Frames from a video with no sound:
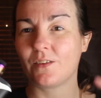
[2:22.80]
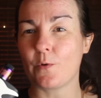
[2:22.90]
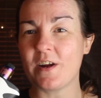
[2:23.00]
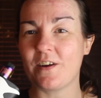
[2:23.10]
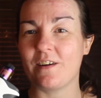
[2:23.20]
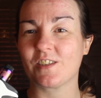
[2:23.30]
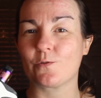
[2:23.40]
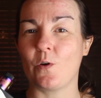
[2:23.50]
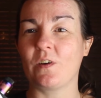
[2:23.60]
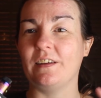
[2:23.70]
The Recurve
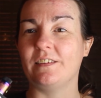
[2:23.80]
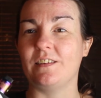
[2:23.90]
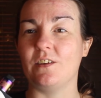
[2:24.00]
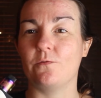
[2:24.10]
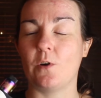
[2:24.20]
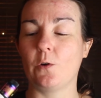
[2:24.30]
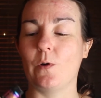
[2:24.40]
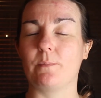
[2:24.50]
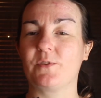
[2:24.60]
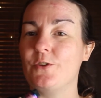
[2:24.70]
Squonk is the
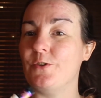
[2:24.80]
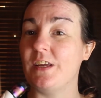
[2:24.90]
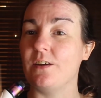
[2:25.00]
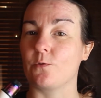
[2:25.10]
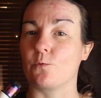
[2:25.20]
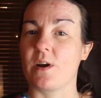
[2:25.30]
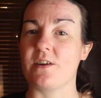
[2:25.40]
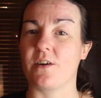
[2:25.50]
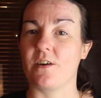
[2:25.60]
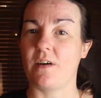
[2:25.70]
follow-up to the
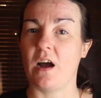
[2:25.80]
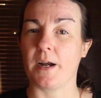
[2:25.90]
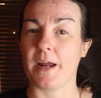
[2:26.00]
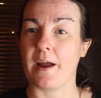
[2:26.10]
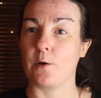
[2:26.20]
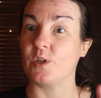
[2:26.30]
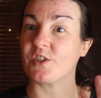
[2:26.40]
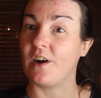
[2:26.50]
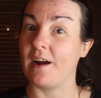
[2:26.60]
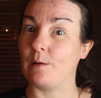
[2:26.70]
Recurve RDA,
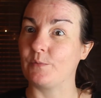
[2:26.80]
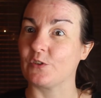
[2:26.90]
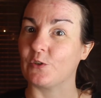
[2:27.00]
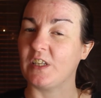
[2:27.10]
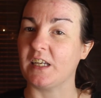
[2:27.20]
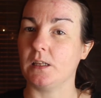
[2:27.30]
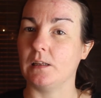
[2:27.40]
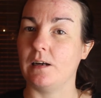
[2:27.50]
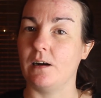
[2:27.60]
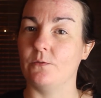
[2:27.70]
which I absolutely
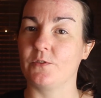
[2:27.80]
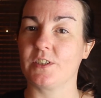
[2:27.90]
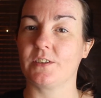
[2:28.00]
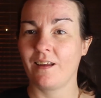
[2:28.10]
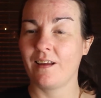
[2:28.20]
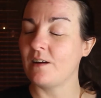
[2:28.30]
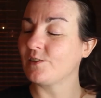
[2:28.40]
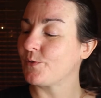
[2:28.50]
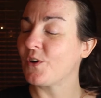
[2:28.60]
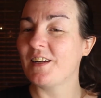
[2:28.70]
loved. I
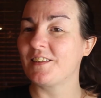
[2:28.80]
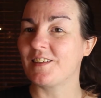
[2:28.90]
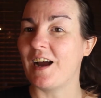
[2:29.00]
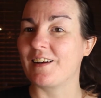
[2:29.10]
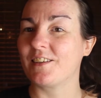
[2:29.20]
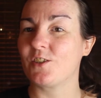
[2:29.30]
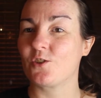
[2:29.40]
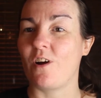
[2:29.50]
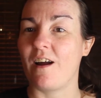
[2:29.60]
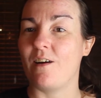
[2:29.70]
was pretty excited to
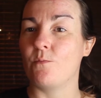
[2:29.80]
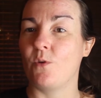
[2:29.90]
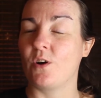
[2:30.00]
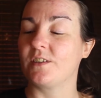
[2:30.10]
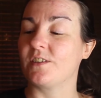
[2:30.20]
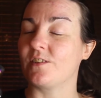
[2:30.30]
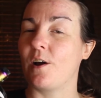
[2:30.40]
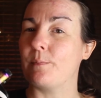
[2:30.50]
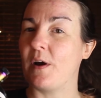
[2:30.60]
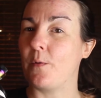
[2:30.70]
try a mod
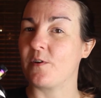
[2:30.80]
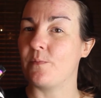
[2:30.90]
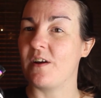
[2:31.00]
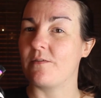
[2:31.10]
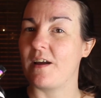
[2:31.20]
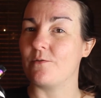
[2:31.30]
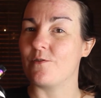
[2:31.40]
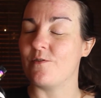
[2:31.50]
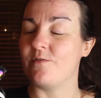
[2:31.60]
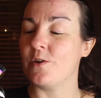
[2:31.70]
designed by one of my
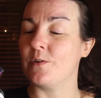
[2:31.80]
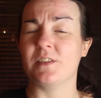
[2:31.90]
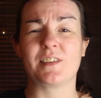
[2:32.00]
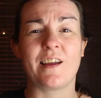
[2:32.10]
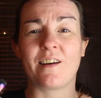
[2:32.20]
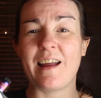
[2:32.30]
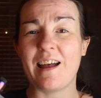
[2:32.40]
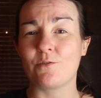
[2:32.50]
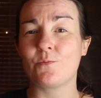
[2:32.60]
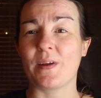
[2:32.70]
favourite reviewers, and I
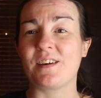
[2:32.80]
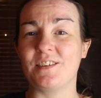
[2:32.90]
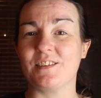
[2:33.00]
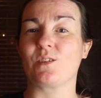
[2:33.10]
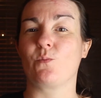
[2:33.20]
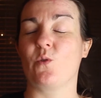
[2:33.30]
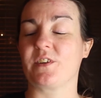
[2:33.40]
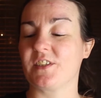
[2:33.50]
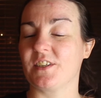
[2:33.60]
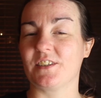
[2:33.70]
haven't been
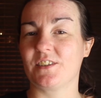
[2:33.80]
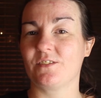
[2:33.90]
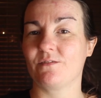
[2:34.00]
disappointed.